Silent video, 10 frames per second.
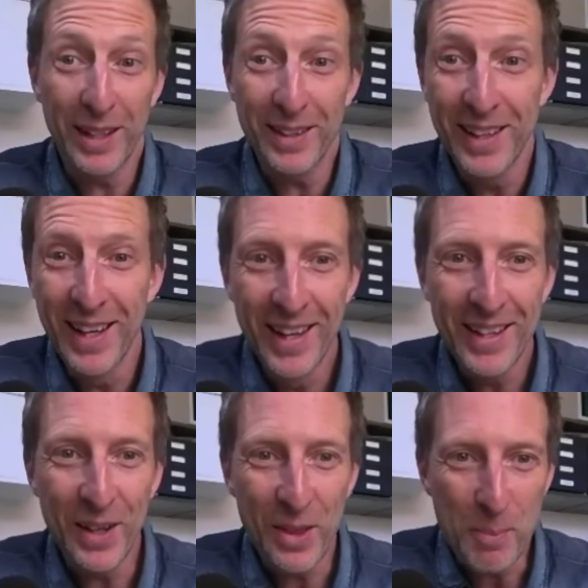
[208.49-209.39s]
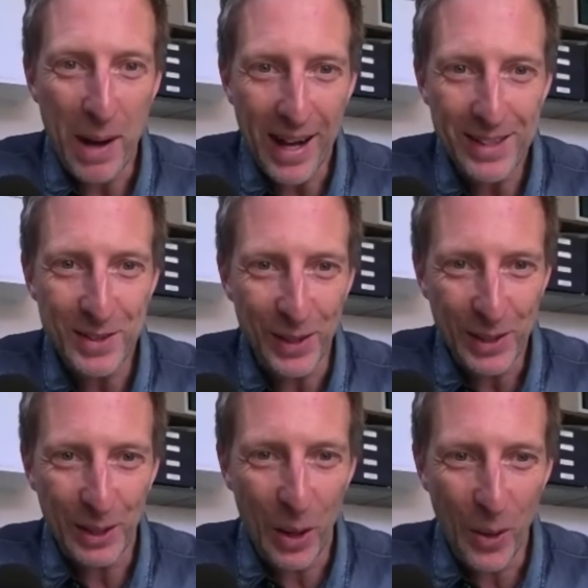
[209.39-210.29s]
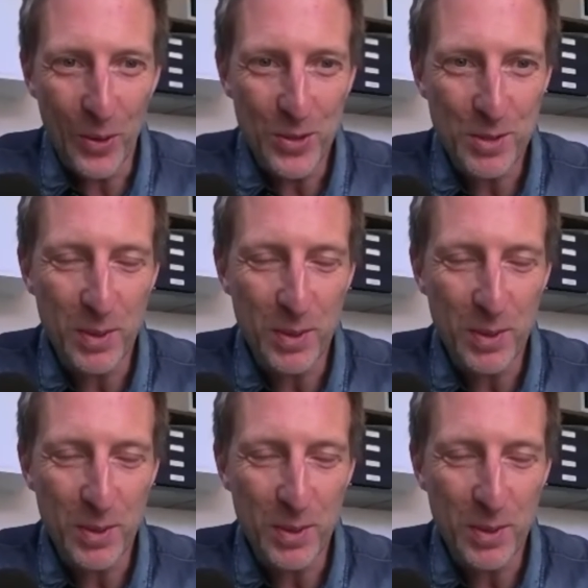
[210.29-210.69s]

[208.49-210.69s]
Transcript: Then, you know, the parks got closed,